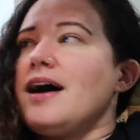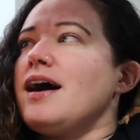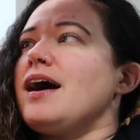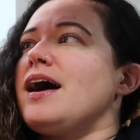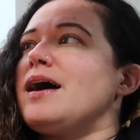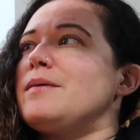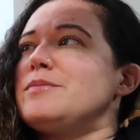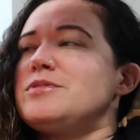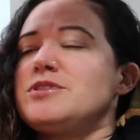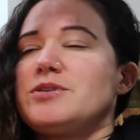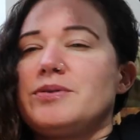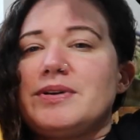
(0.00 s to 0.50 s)

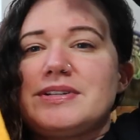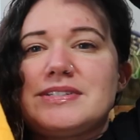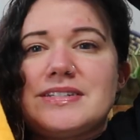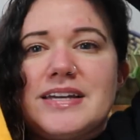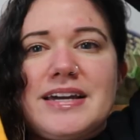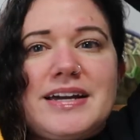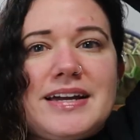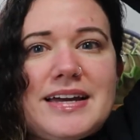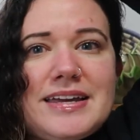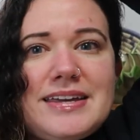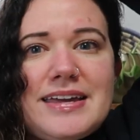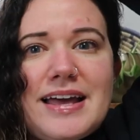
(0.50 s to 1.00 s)
so it's
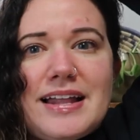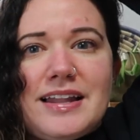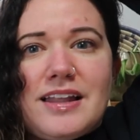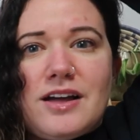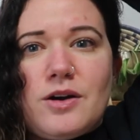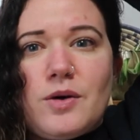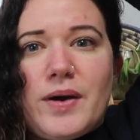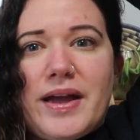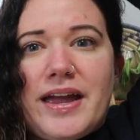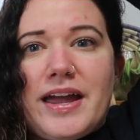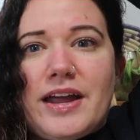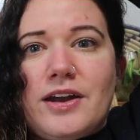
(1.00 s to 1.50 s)
like a
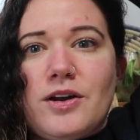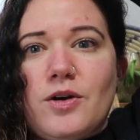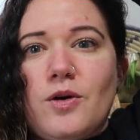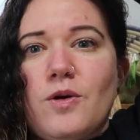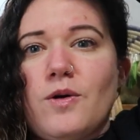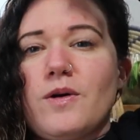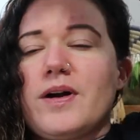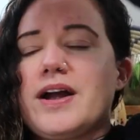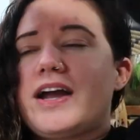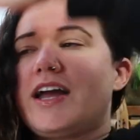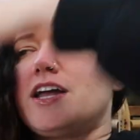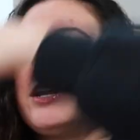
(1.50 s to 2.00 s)
yellow and
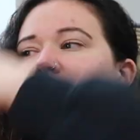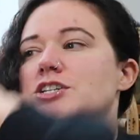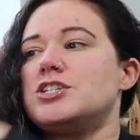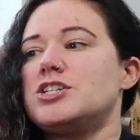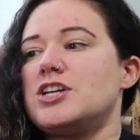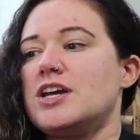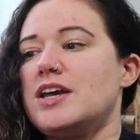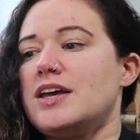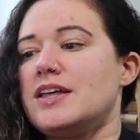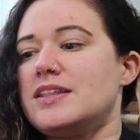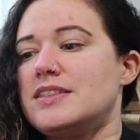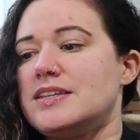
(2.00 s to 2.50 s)

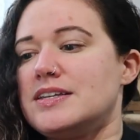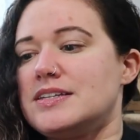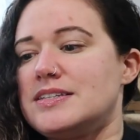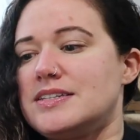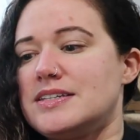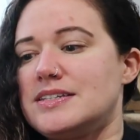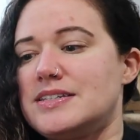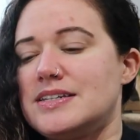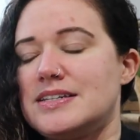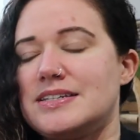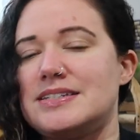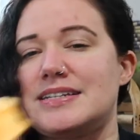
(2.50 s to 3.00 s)
orange. This
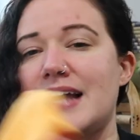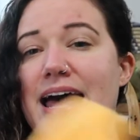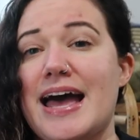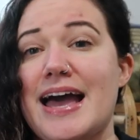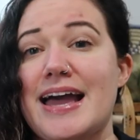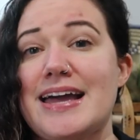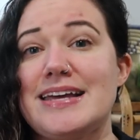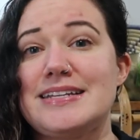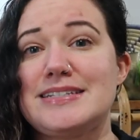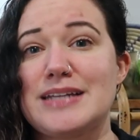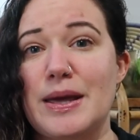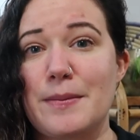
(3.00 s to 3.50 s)
is a
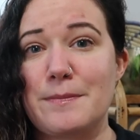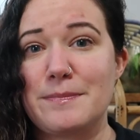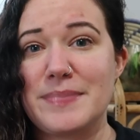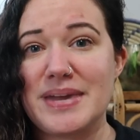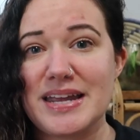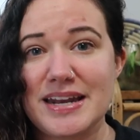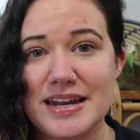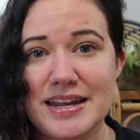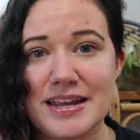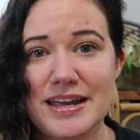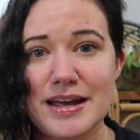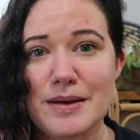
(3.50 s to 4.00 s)
size
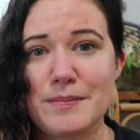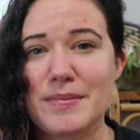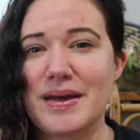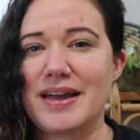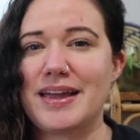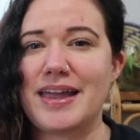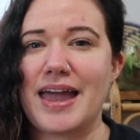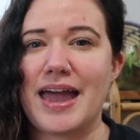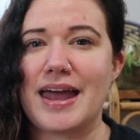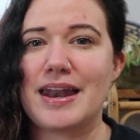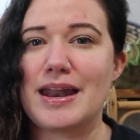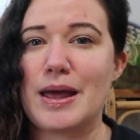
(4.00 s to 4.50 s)
medium,
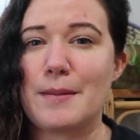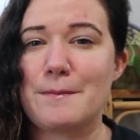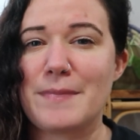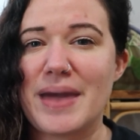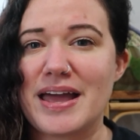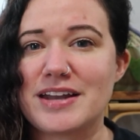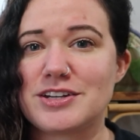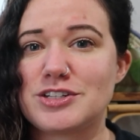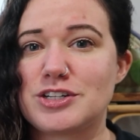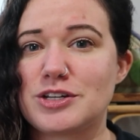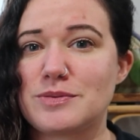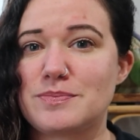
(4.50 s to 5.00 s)
again
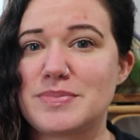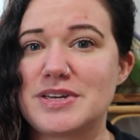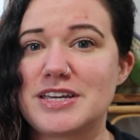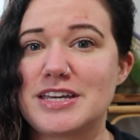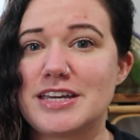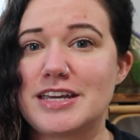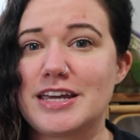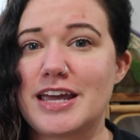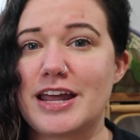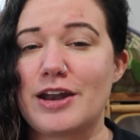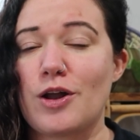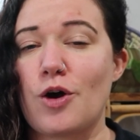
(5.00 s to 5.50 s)
meant to
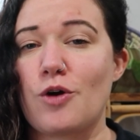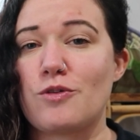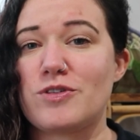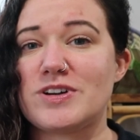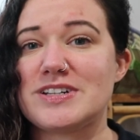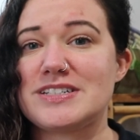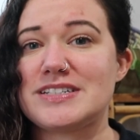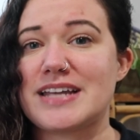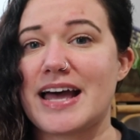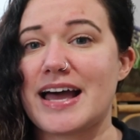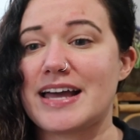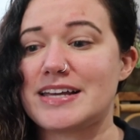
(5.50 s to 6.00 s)
be an
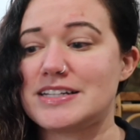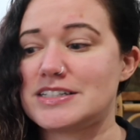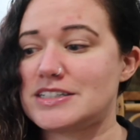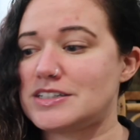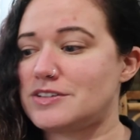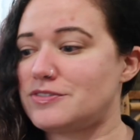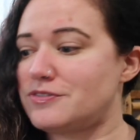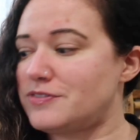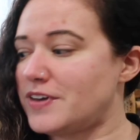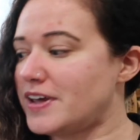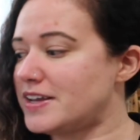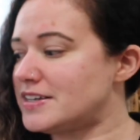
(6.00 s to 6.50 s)
oversized
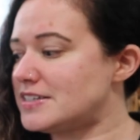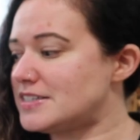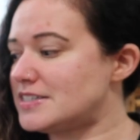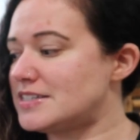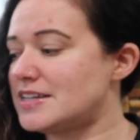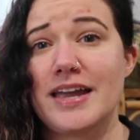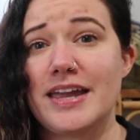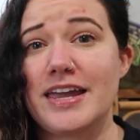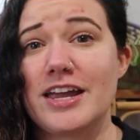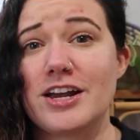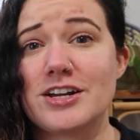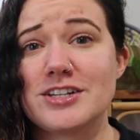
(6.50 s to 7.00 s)

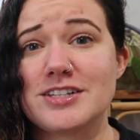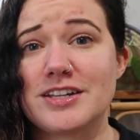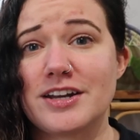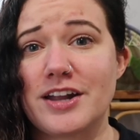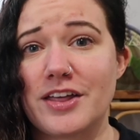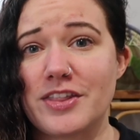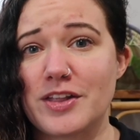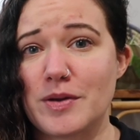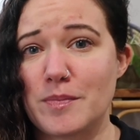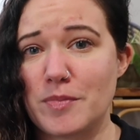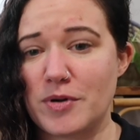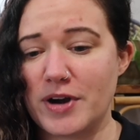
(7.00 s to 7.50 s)
fit. Here's
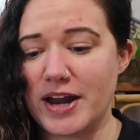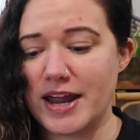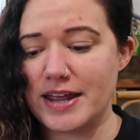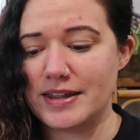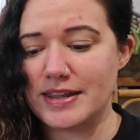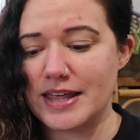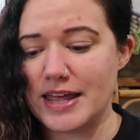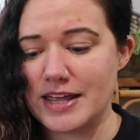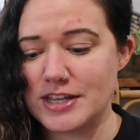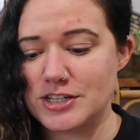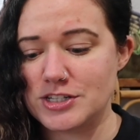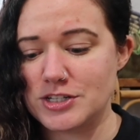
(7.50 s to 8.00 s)
another
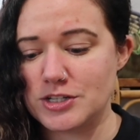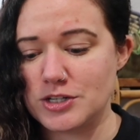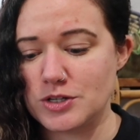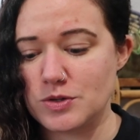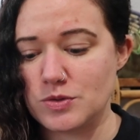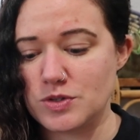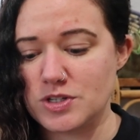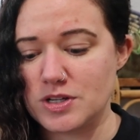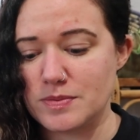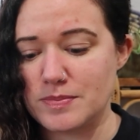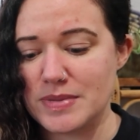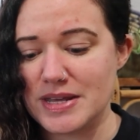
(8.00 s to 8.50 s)
brand that is
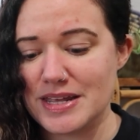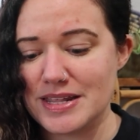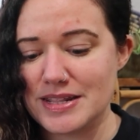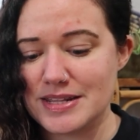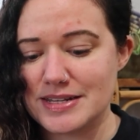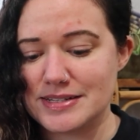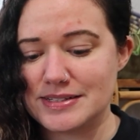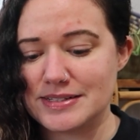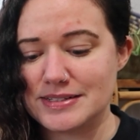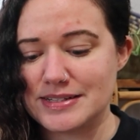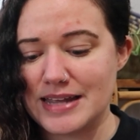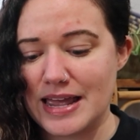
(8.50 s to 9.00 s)
new to me.
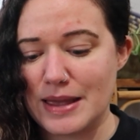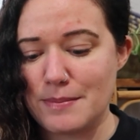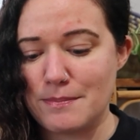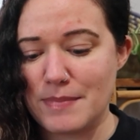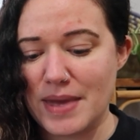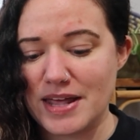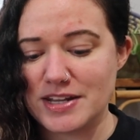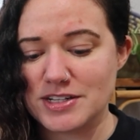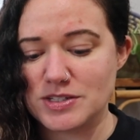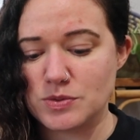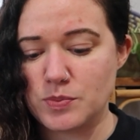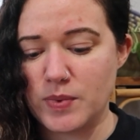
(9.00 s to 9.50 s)
This is a
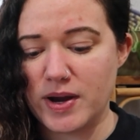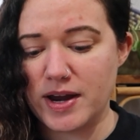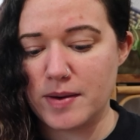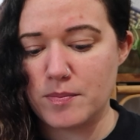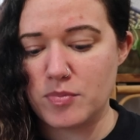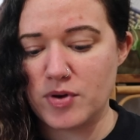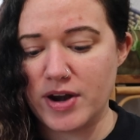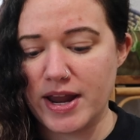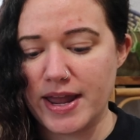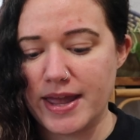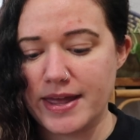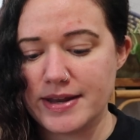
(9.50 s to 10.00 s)

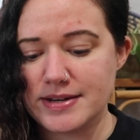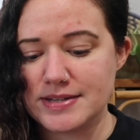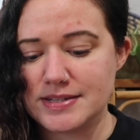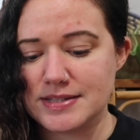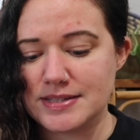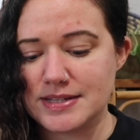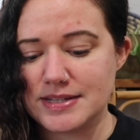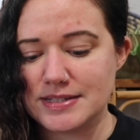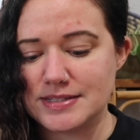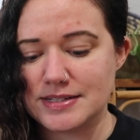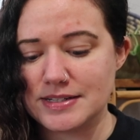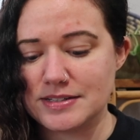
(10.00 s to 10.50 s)
menswear
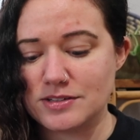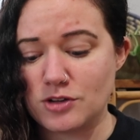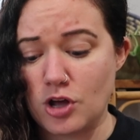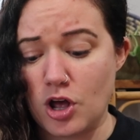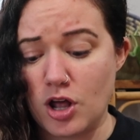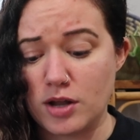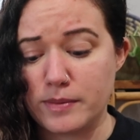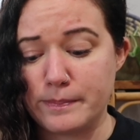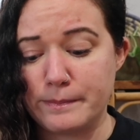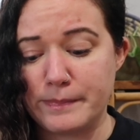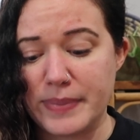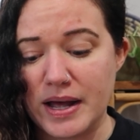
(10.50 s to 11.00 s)
brand. This is
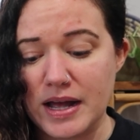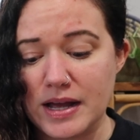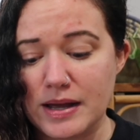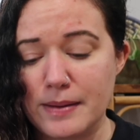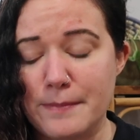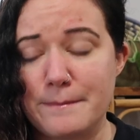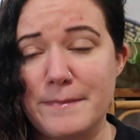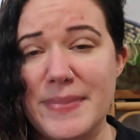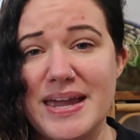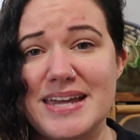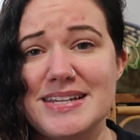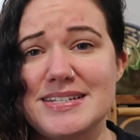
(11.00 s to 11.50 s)
called
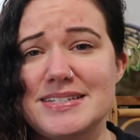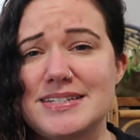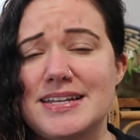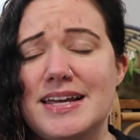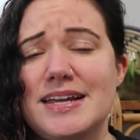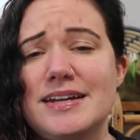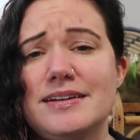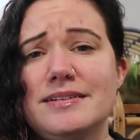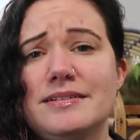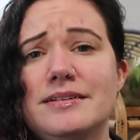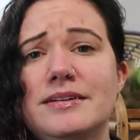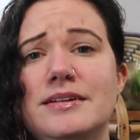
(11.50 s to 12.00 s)
Buck
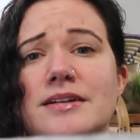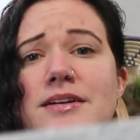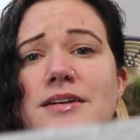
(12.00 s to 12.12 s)
Mason.